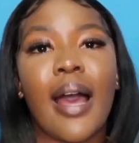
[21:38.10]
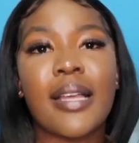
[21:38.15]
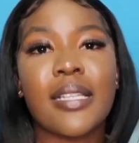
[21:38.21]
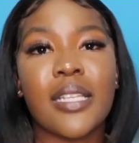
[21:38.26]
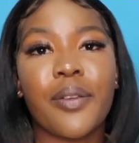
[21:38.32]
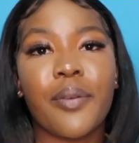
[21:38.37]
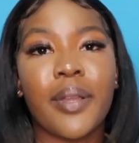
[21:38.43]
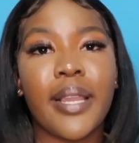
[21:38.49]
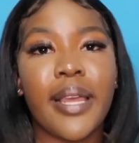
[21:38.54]

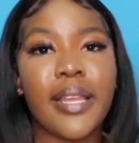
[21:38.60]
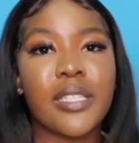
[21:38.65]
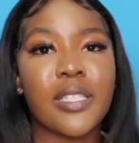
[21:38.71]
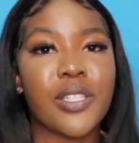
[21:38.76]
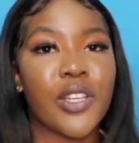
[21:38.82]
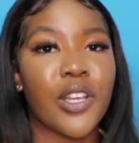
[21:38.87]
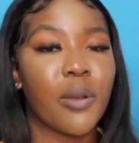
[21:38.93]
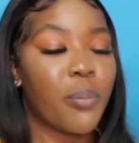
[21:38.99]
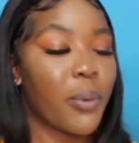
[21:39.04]
as it
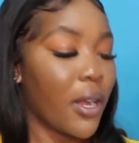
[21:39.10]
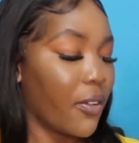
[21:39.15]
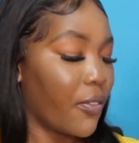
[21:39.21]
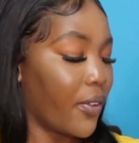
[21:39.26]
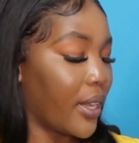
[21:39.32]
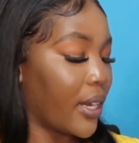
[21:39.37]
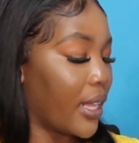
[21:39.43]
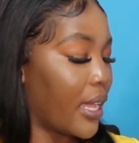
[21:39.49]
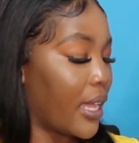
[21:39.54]
relates to your
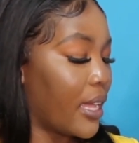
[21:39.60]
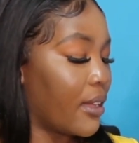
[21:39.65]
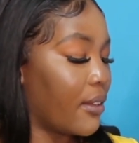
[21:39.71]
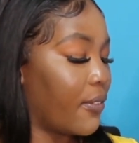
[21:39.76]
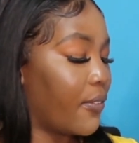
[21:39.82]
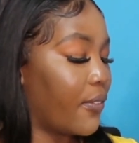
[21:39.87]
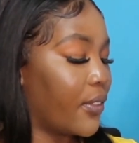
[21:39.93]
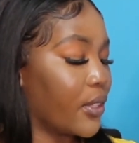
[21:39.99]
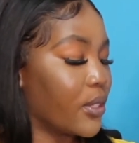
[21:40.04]
profit,
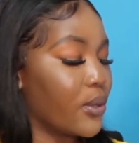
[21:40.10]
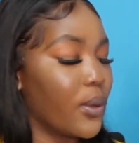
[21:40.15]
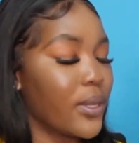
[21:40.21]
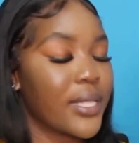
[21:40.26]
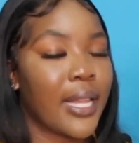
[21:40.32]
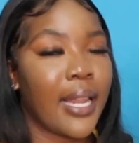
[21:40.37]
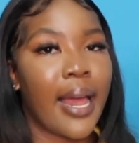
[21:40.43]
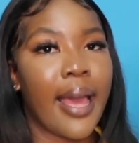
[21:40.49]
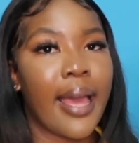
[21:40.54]
if the
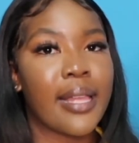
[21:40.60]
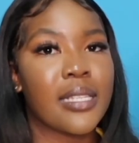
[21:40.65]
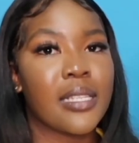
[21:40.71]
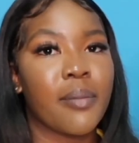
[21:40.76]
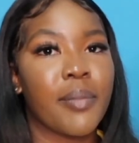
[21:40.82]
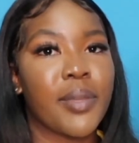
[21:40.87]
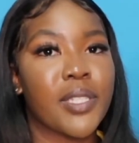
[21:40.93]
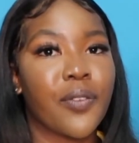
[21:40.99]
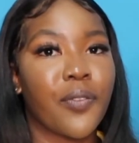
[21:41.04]
total
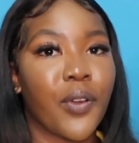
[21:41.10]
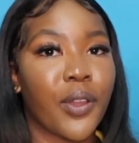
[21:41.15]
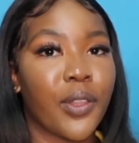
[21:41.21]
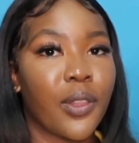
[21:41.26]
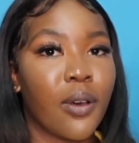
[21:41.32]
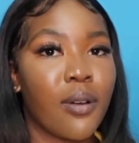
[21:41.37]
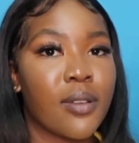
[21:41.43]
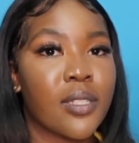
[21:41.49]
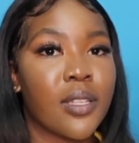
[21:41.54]
item is
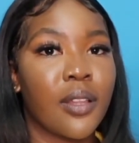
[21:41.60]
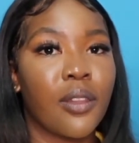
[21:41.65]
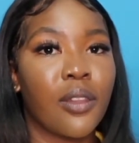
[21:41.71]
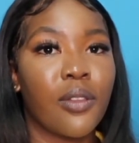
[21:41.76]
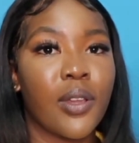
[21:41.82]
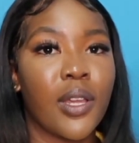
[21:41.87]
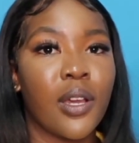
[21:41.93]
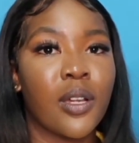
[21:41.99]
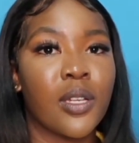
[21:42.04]

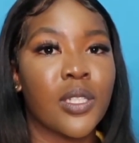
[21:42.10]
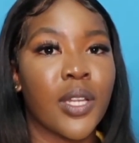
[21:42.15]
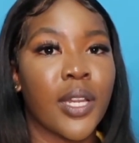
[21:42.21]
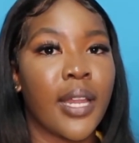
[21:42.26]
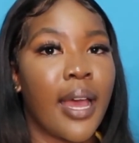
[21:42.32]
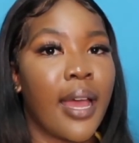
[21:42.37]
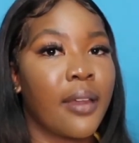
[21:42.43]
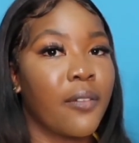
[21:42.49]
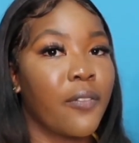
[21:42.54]

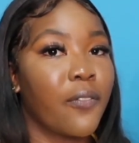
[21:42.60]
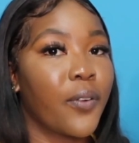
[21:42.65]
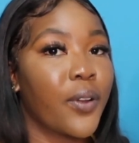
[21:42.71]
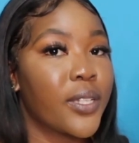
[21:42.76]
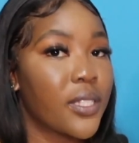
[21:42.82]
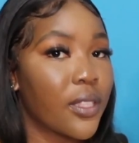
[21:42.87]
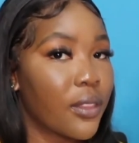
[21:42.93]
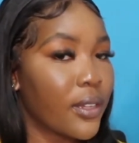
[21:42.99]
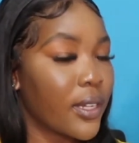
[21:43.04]

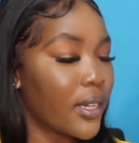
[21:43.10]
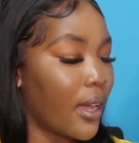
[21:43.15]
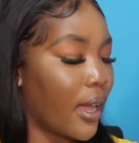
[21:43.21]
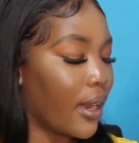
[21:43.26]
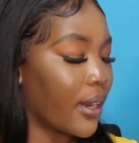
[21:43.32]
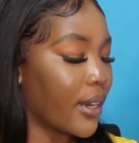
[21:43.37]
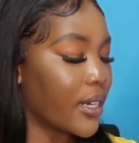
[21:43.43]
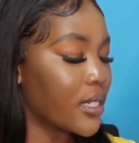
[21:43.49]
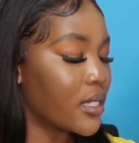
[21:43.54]

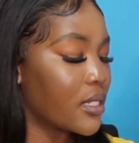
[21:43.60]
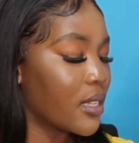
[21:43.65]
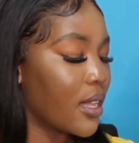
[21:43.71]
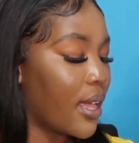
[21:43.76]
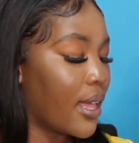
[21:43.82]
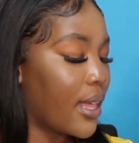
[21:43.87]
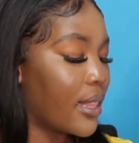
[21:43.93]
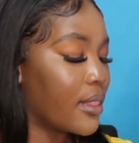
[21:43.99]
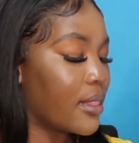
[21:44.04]
$4,343,
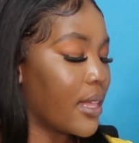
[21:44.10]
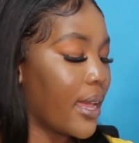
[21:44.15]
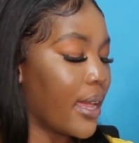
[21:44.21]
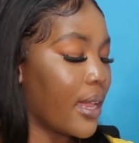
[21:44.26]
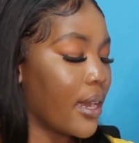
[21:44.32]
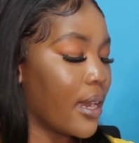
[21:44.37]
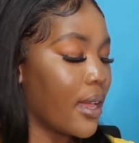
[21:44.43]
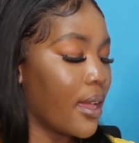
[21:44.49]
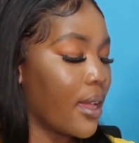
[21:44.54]

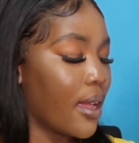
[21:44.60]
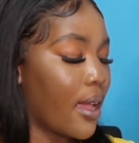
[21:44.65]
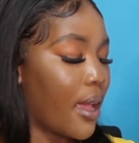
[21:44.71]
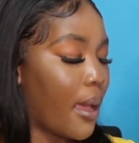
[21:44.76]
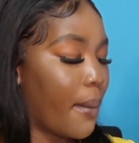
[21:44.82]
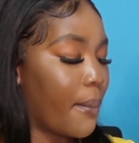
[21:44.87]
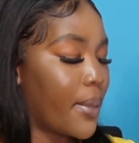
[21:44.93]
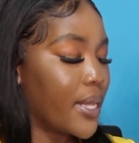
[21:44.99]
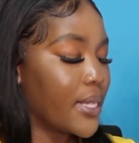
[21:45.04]
then
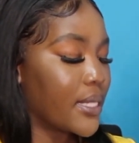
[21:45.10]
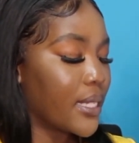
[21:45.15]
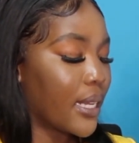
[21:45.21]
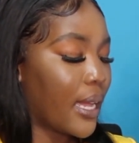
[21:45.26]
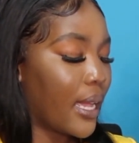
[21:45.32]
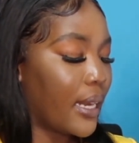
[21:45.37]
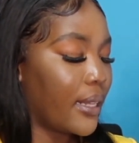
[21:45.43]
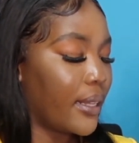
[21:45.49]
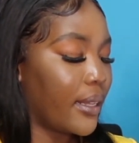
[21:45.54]

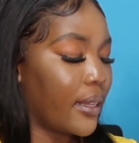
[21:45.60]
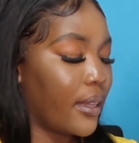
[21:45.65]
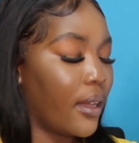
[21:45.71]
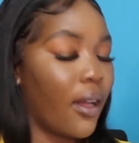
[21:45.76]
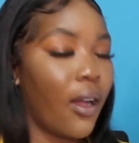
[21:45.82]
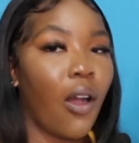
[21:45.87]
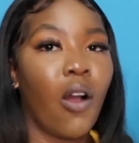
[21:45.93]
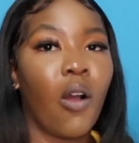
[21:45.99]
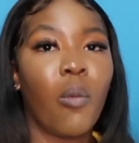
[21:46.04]
basically
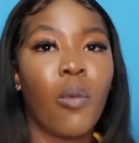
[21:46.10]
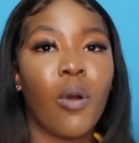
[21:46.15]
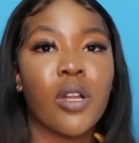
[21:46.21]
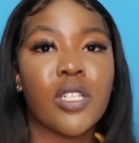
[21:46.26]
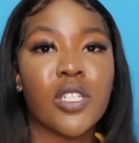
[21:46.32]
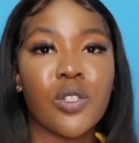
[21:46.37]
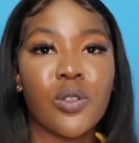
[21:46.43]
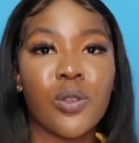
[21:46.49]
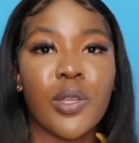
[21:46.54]
how
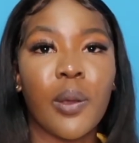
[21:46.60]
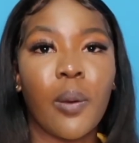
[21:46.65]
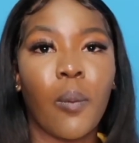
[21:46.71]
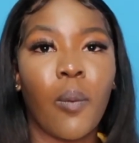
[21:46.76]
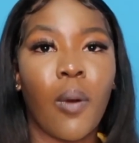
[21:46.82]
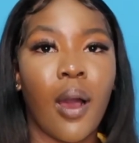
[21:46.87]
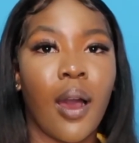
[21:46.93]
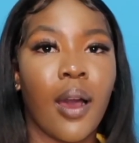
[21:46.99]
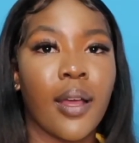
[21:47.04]
much do you
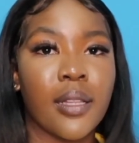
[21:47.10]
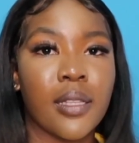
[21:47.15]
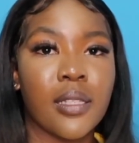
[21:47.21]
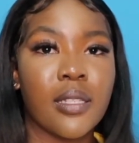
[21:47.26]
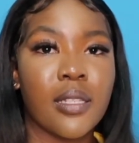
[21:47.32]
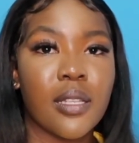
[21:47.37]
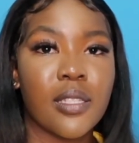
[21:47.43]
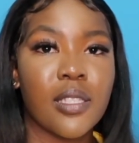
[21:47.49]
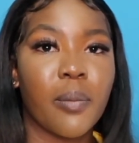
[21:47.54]

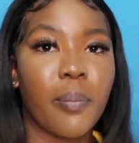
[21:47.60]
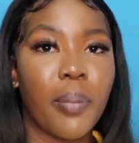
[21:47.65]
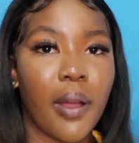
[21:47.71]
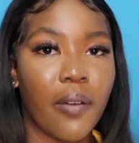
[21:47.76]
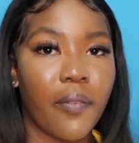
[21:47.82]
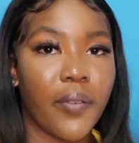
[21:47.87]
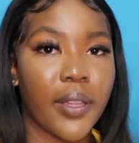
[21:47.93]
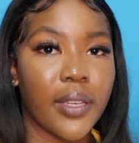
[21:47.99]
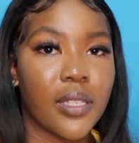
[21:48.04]
want to
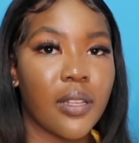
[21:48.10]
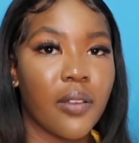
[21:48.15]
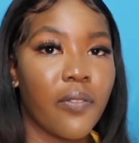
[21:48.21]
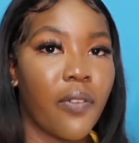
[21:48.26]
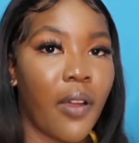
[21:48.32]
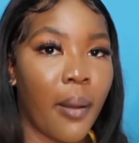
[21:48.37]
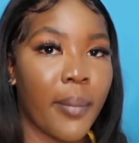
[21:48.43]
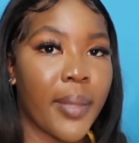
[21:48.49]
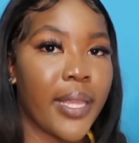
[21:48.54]
profit
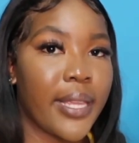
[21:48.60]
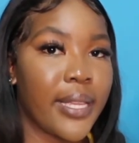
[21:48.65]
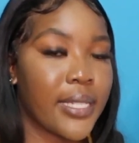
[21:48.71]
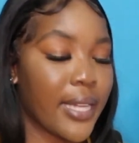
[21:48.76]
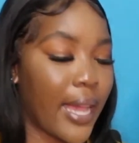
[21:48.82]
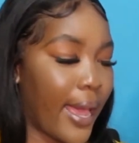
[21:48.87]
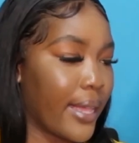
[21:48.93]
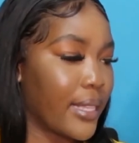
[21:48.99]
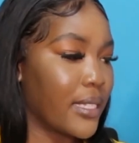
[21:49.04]
from
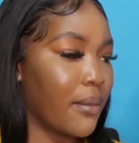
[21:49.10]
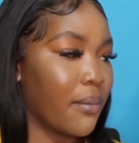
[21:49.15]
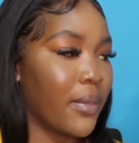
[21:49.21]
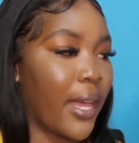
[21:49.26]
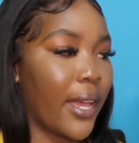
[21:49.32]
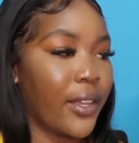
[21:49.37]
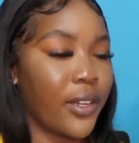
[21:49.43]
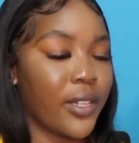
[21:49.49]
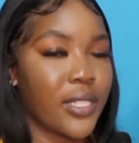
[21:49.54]
each item
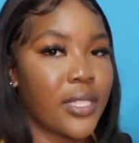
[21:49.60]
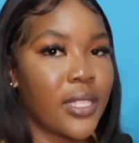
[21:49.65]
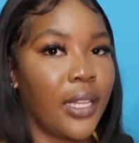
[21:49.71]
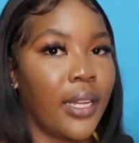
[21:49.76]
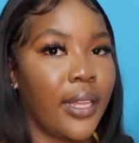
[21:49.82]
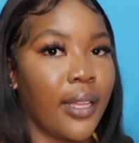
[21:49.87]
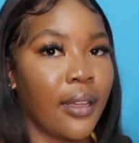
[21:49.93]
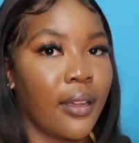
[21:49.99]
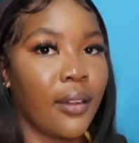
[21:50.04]
that you're
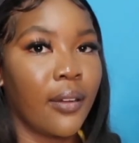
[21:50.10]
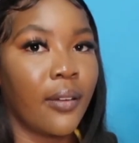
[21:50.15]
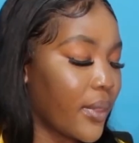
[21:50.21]
selling?